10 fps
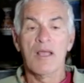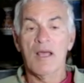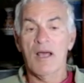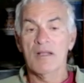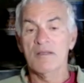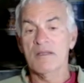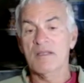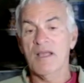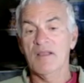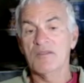And in the
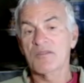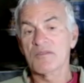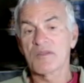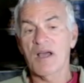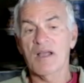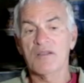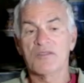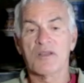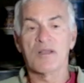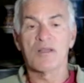case of
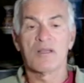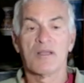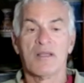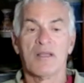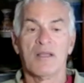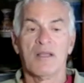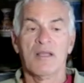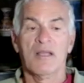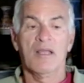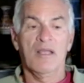Gaza,
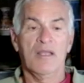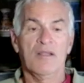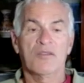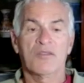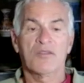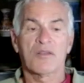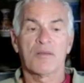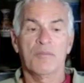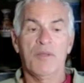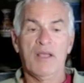it's
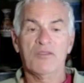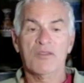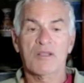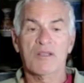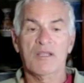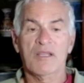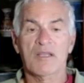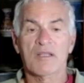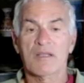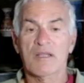
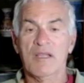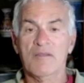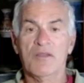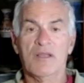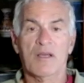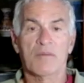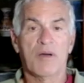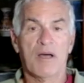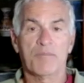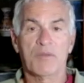basically leaving a
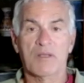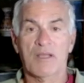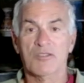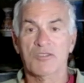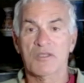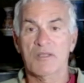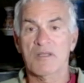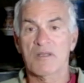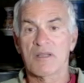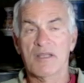population,
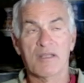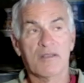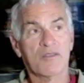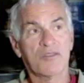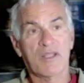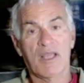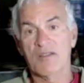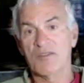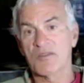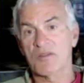in this
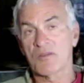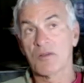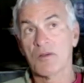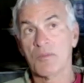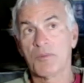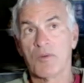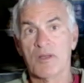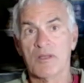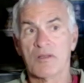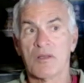case,
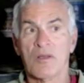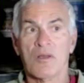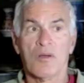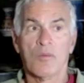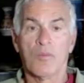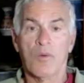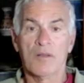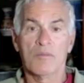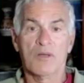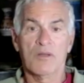
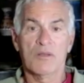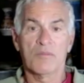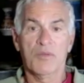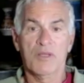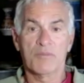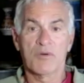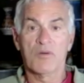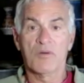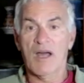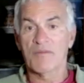2.1 million
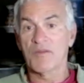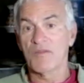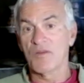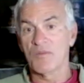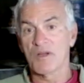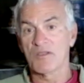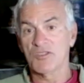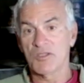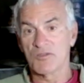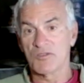people, half of whom are
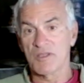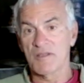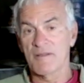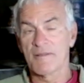children,